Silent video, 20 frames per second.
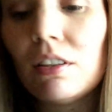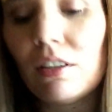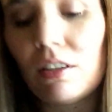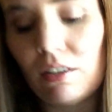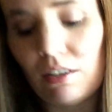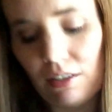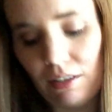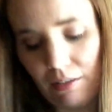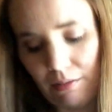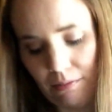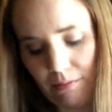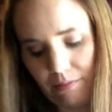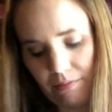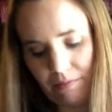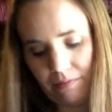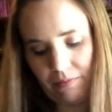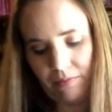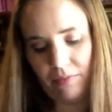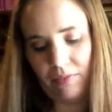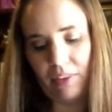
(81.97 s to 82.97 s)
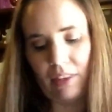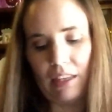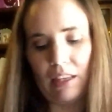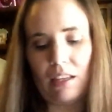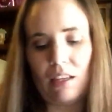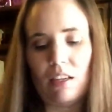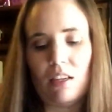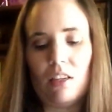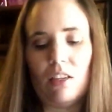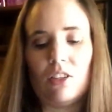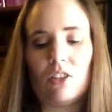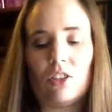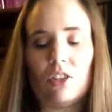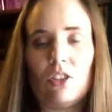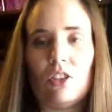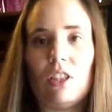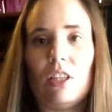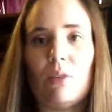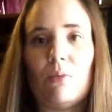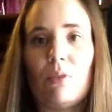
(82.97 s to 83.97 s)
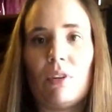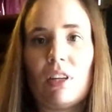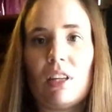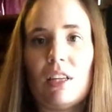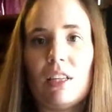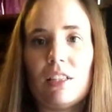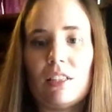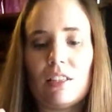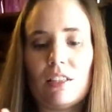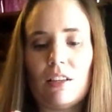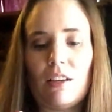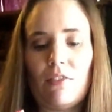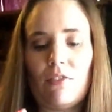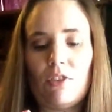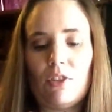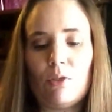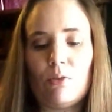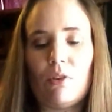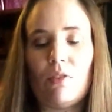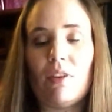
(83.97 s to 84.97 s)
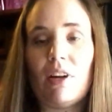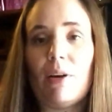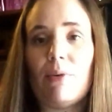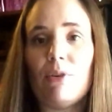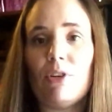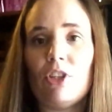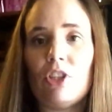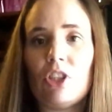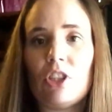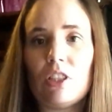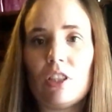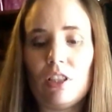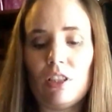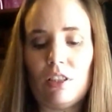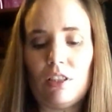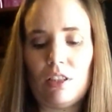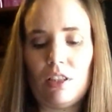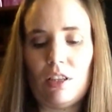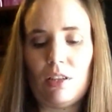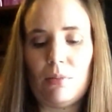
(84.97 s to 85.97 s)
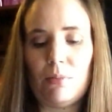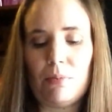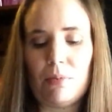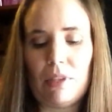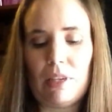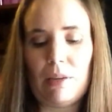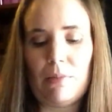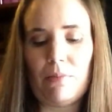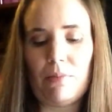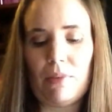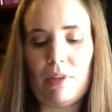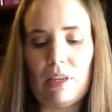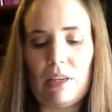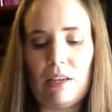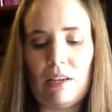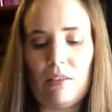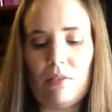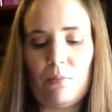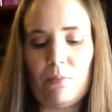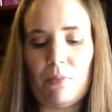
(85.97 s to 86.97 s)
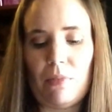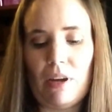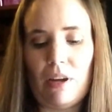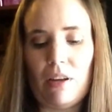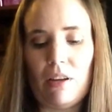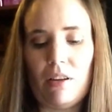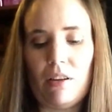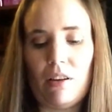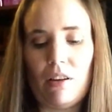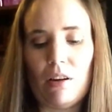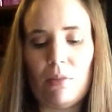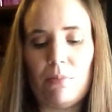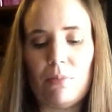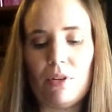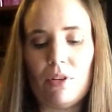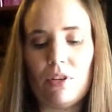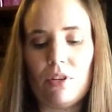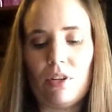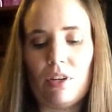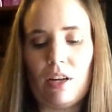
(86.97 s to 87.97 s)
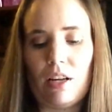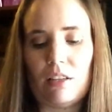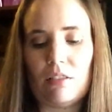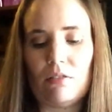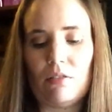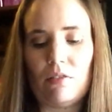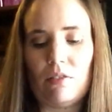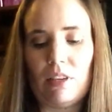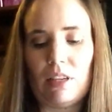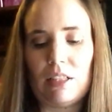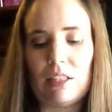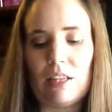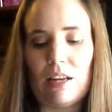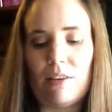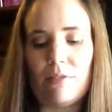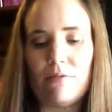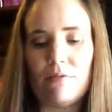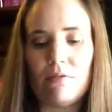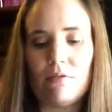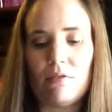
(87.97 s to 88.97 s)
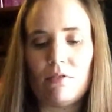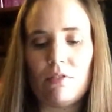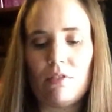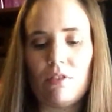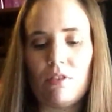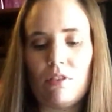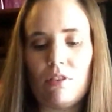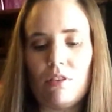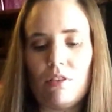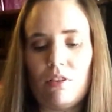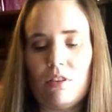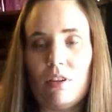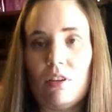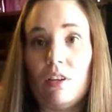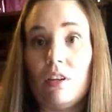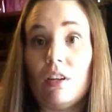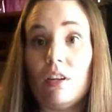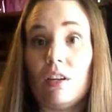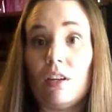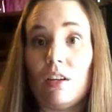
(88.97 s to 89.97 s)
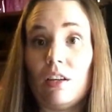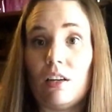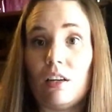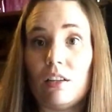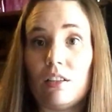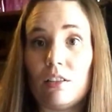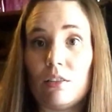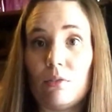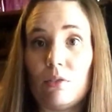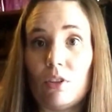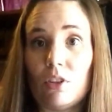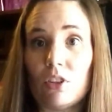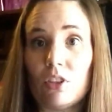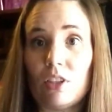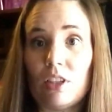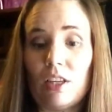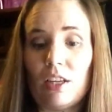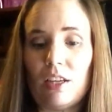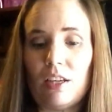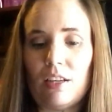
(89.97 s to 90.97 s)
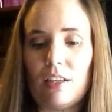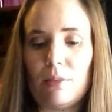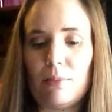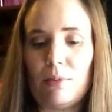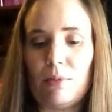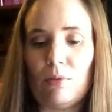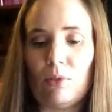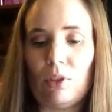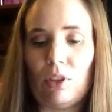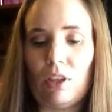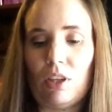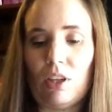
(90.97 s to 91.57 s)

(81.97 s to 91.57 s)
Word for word: Um, so you take one of these every 12 hours to help keep the heartburn and acid reflux down and so far today it's been really